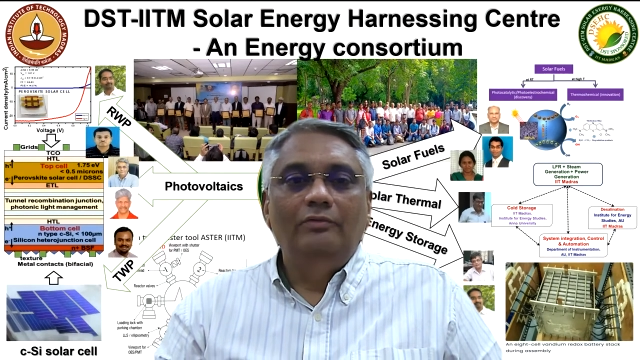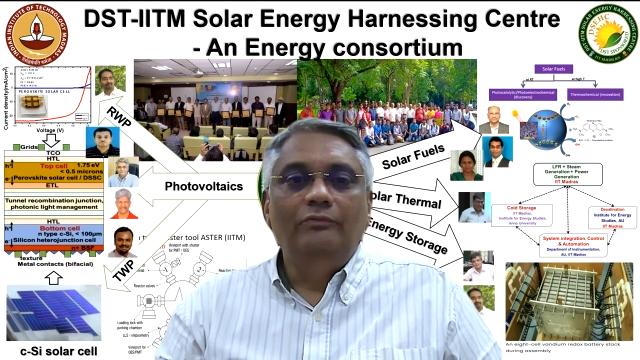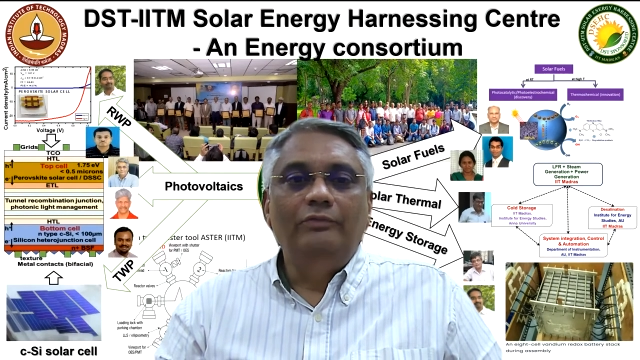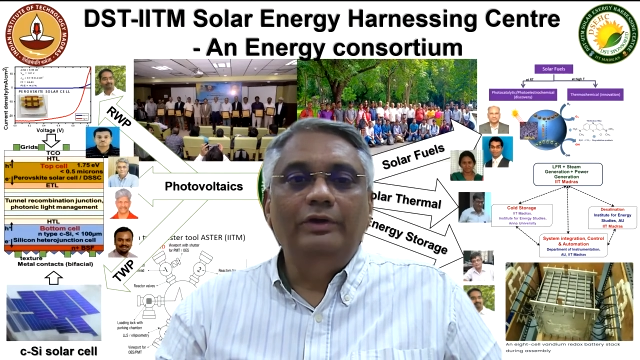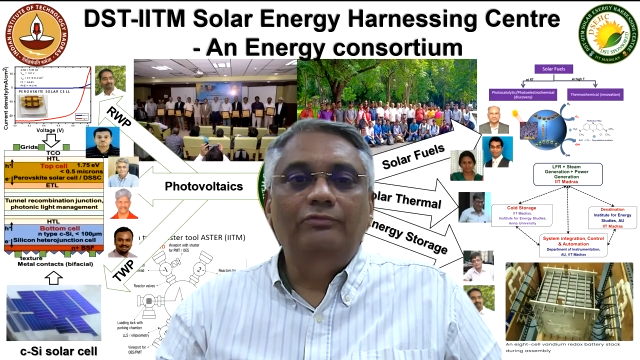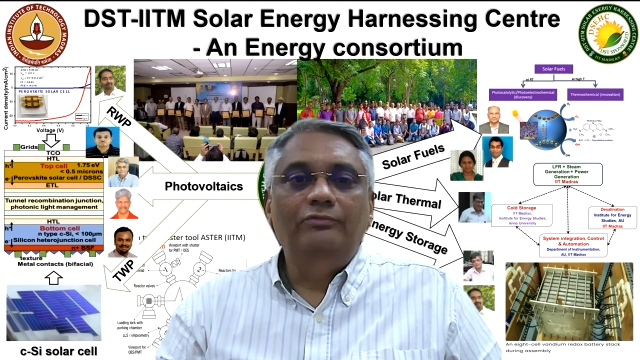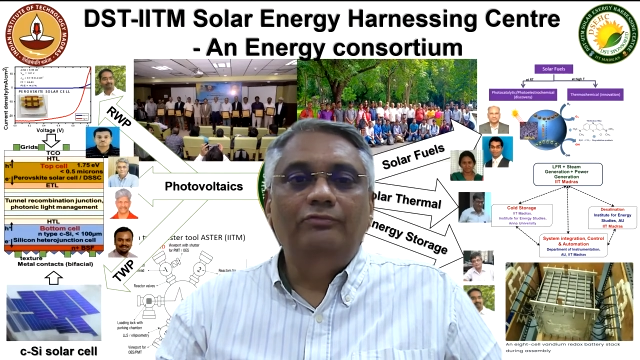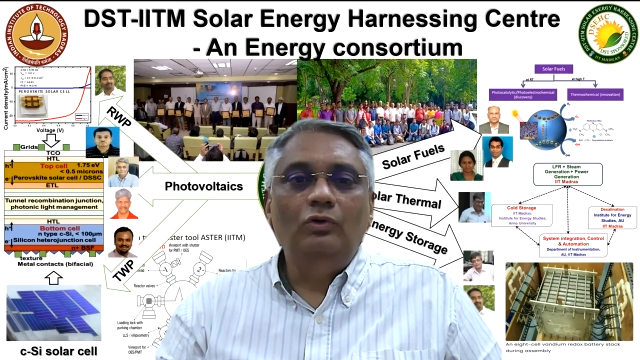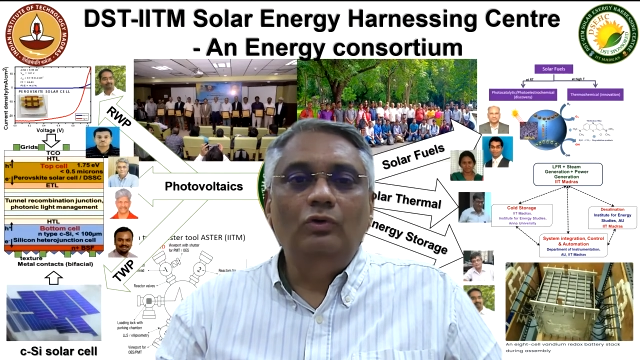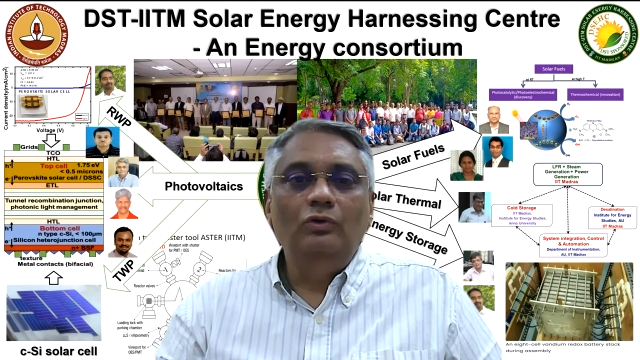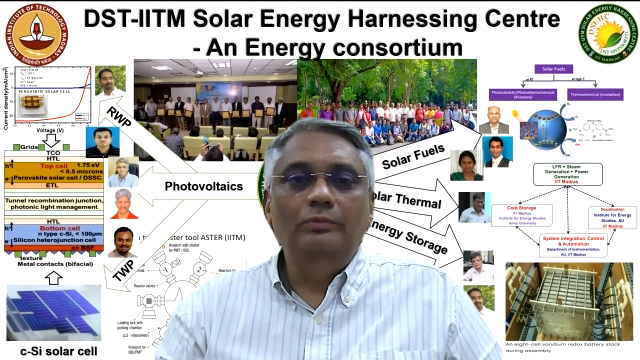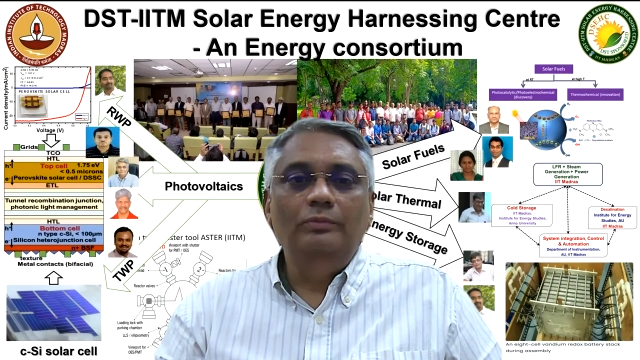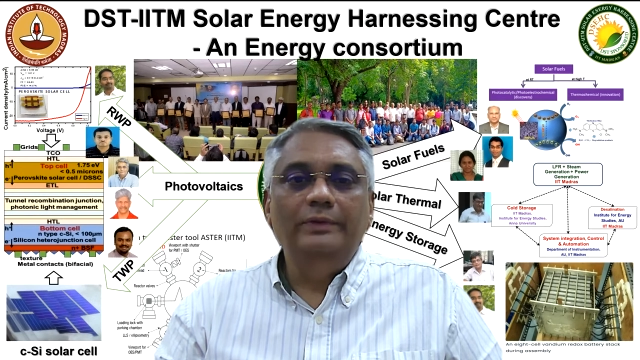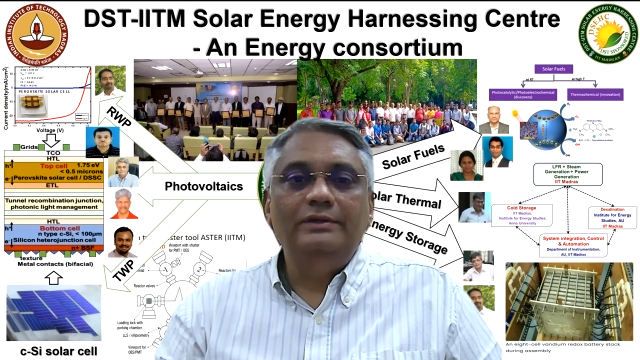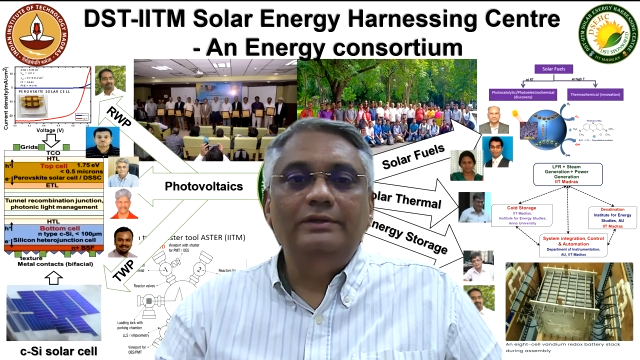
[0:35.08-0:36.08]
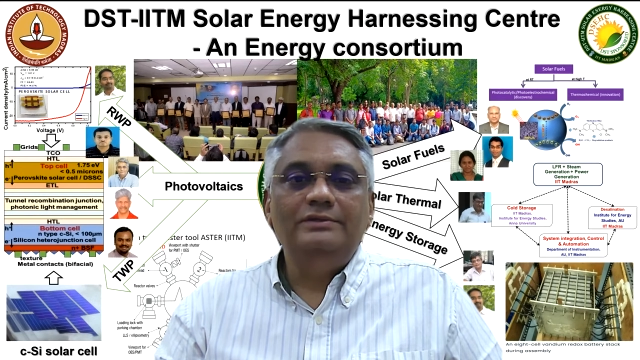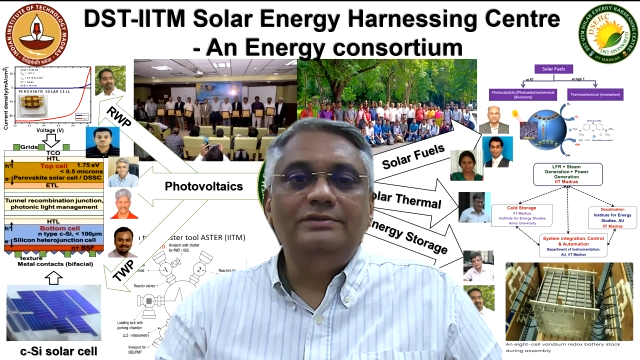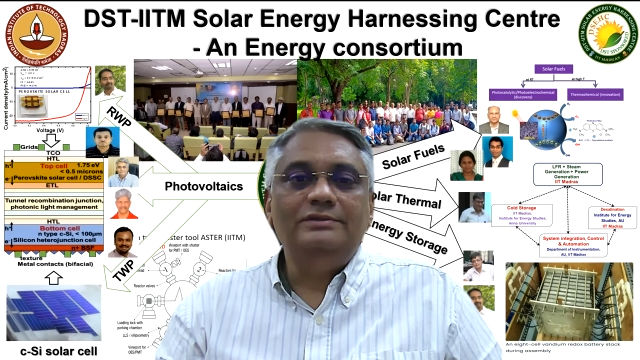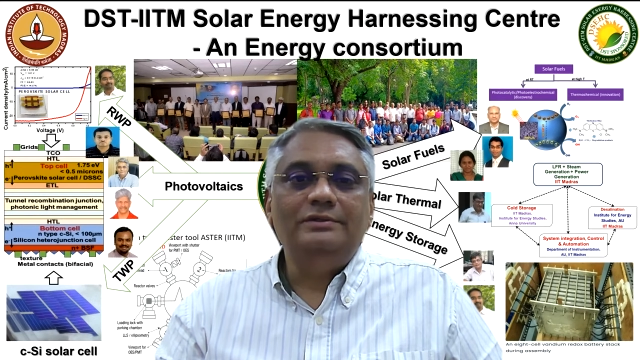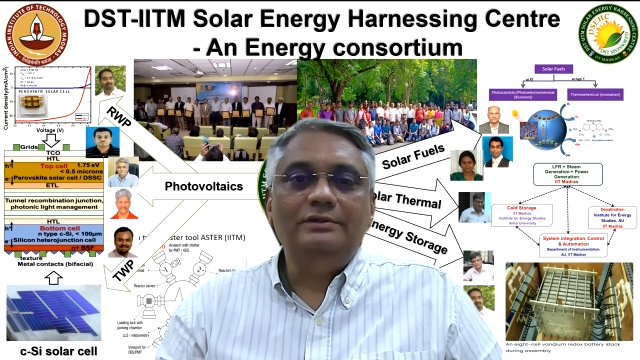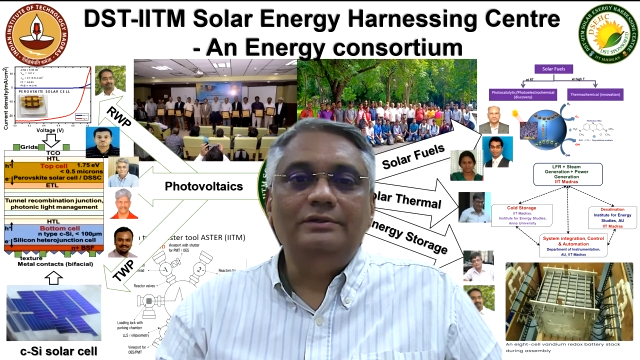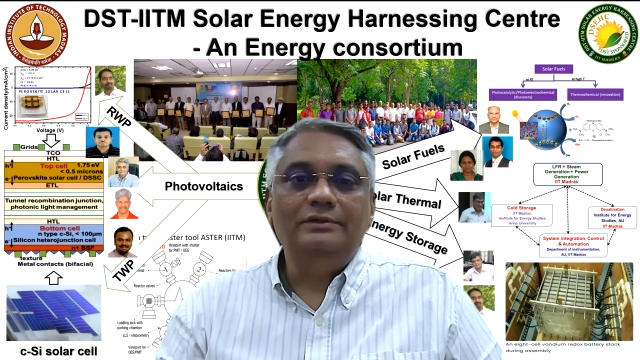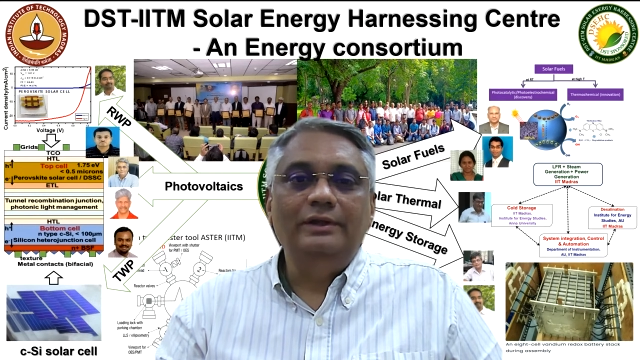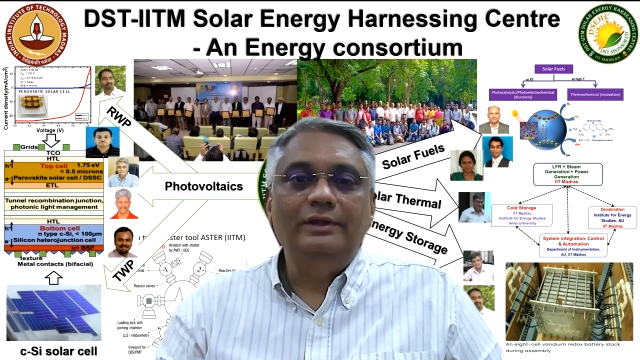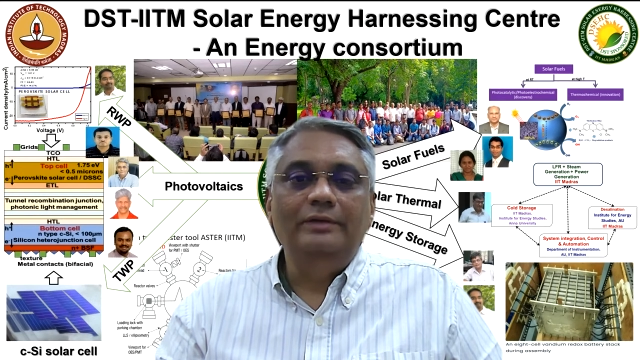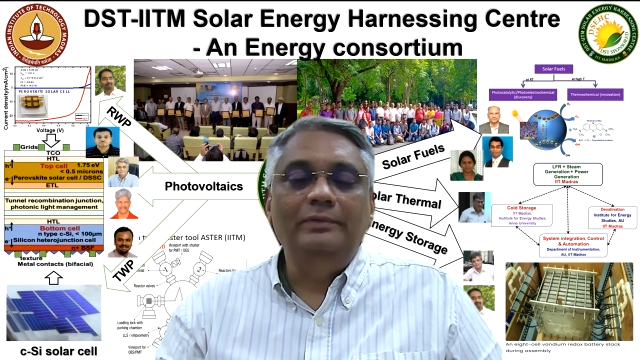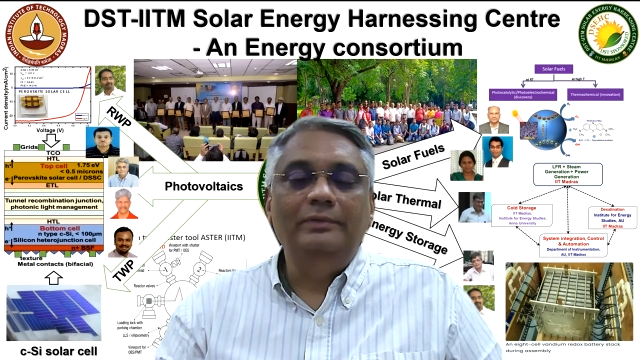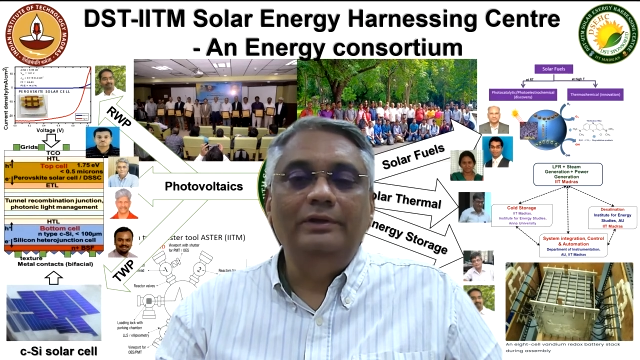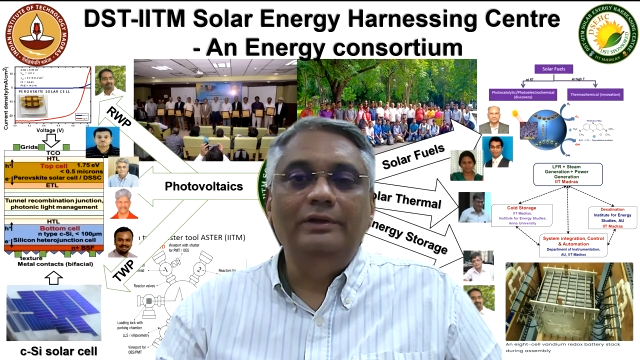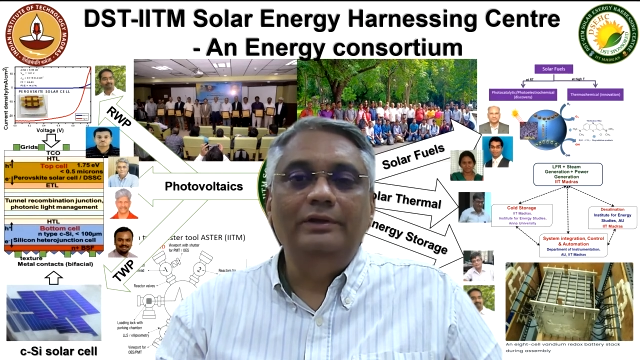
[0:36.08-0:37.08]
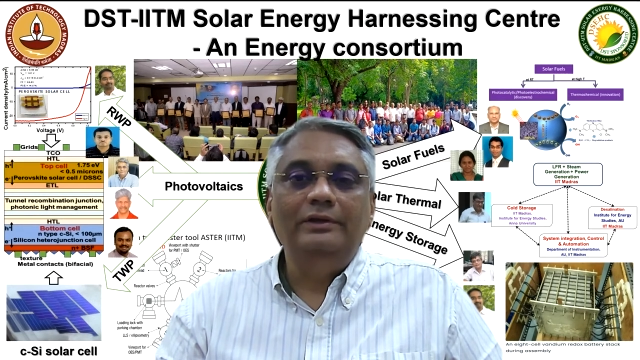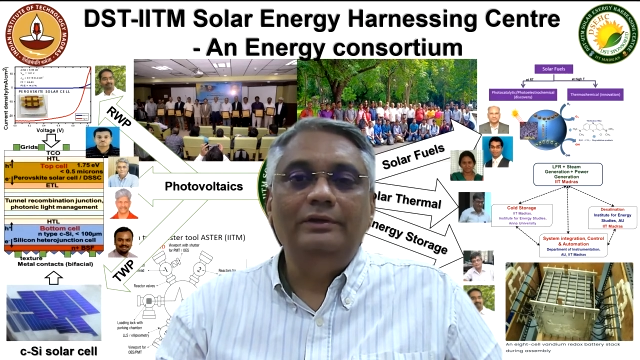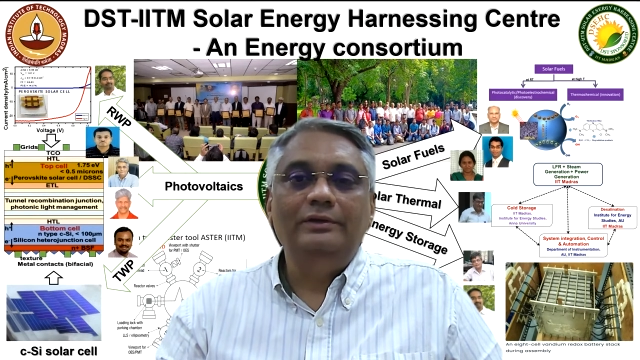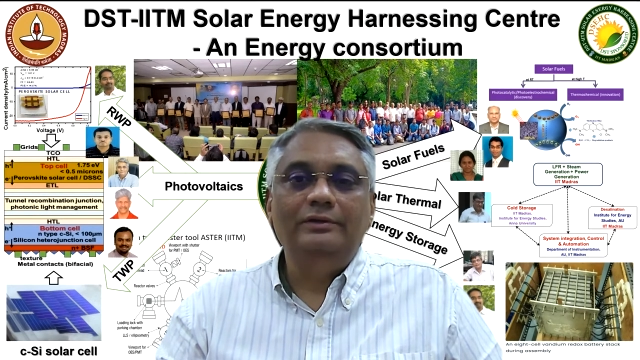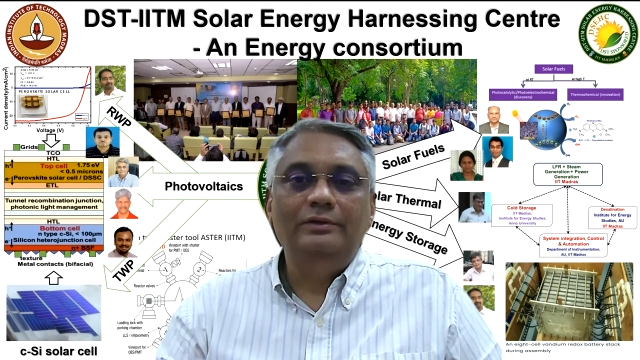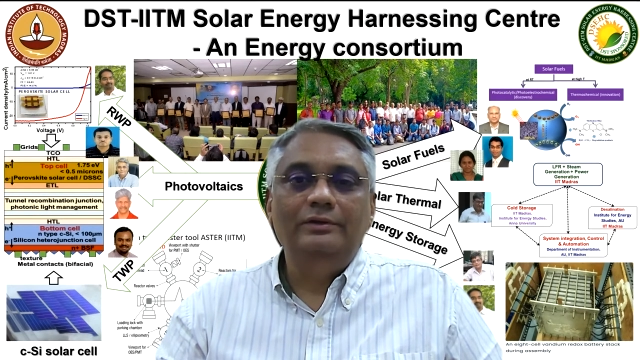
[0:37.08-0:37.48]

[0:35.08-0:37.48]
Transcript: We have four domains, namely